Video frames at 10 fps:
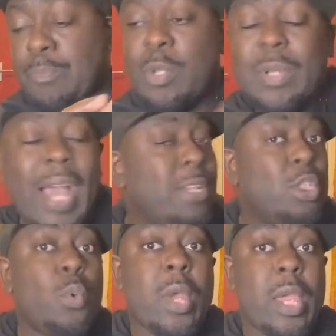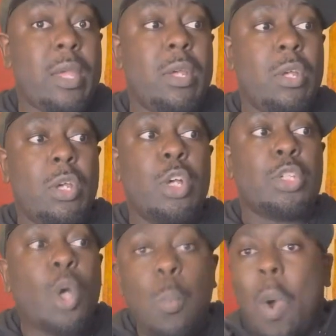You can do it.
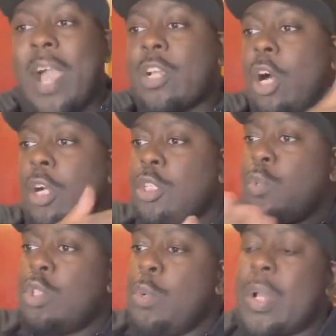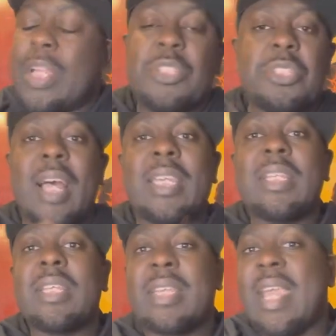So why can't you do it? It's just like
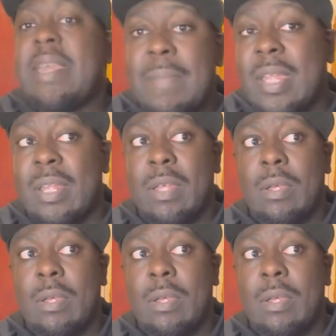in gaming.